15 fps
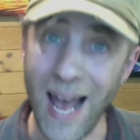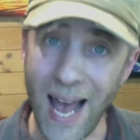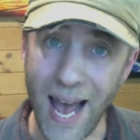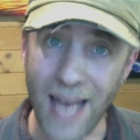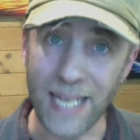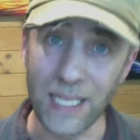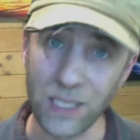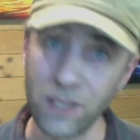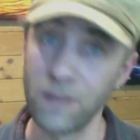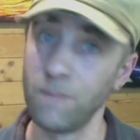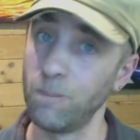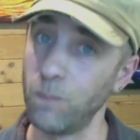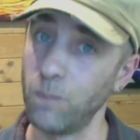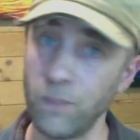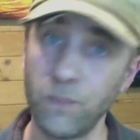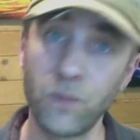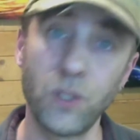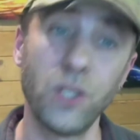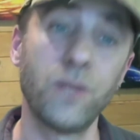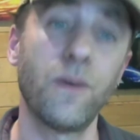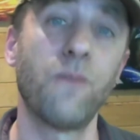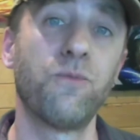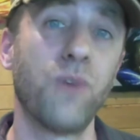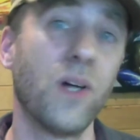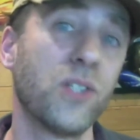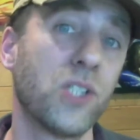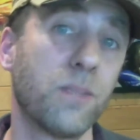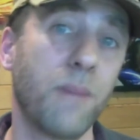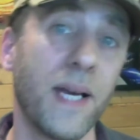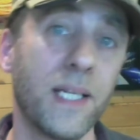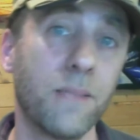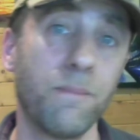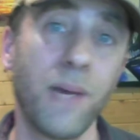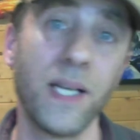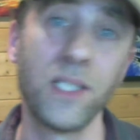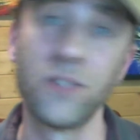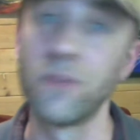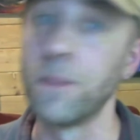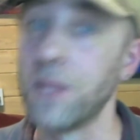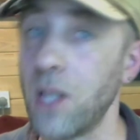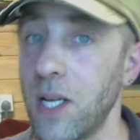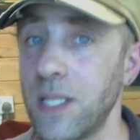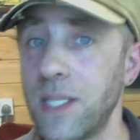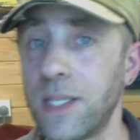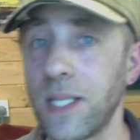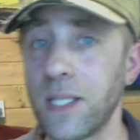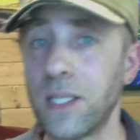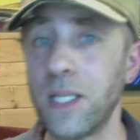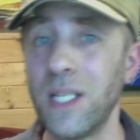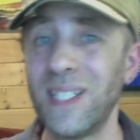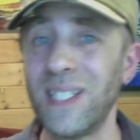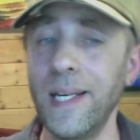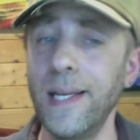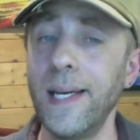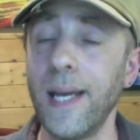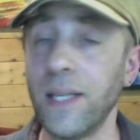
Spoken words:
8. Good Francis Bacon paintings from the 1960s and